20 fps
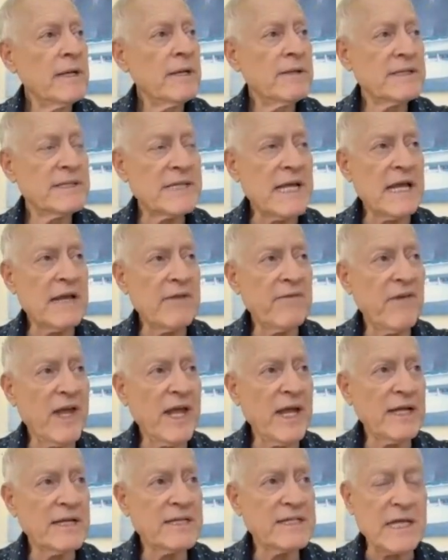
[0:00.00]
the Santa
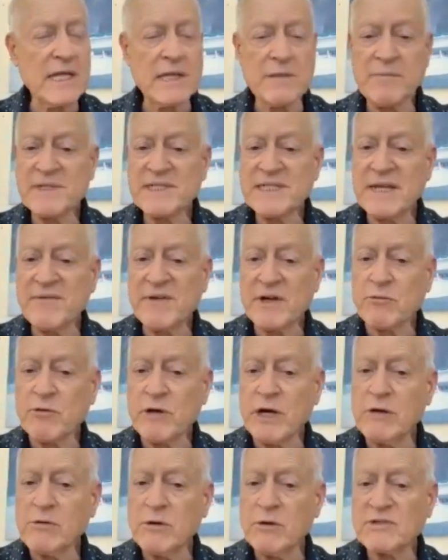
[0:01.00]
Fe Southern Pacific
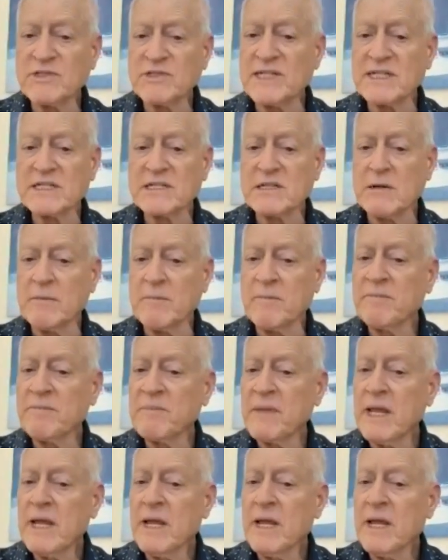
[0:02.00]
Railroad system,